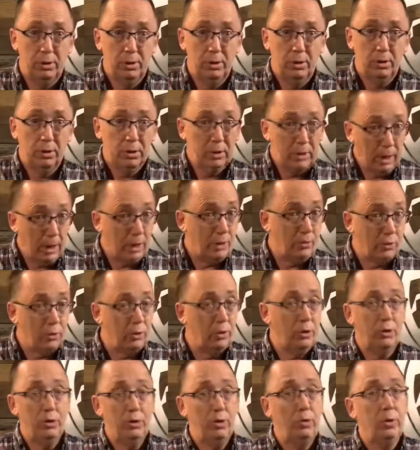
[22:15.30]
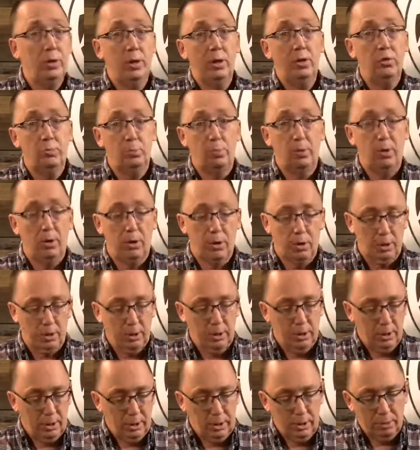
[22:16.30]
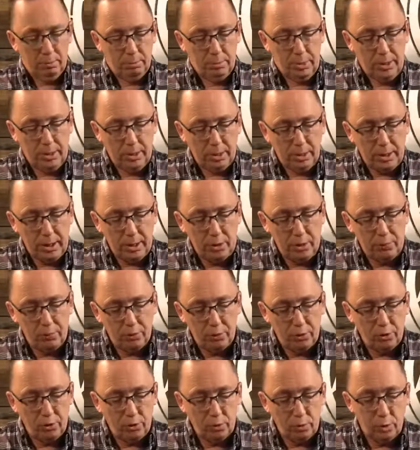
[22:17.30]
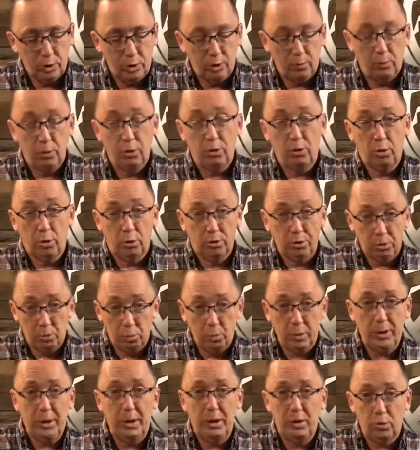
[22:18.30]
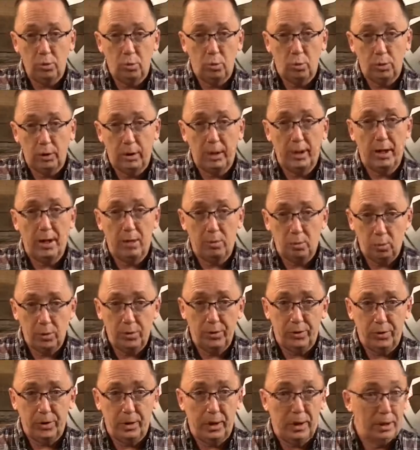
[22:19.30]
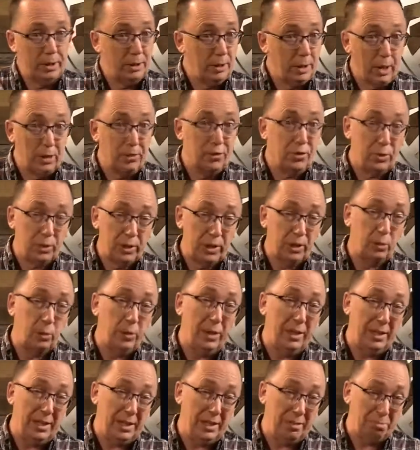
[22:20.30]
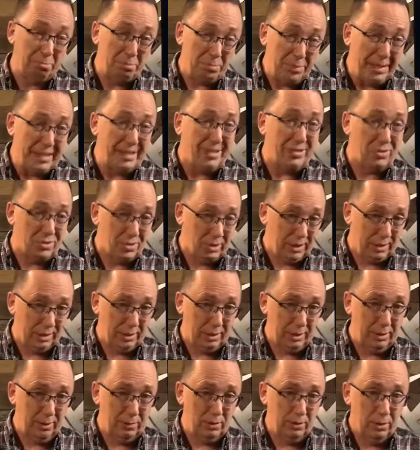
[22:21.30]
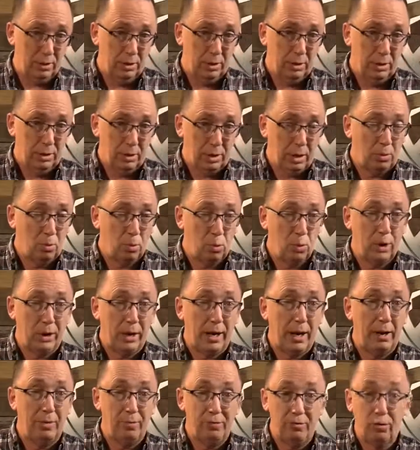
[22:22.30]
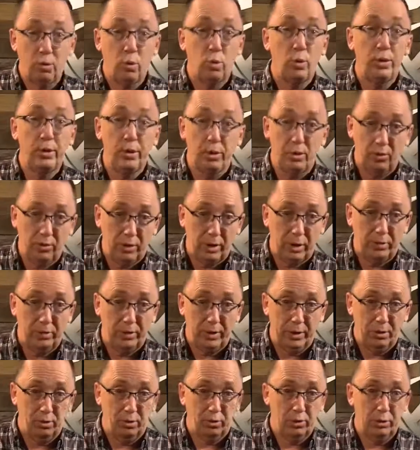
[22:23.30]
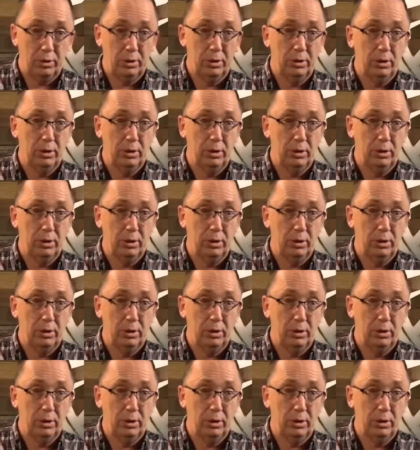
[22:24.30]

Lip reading: God's going to do his part. But here now in verse 12, we're told that we need to work out with God. Not so that we can be saved, not work out for your salvation,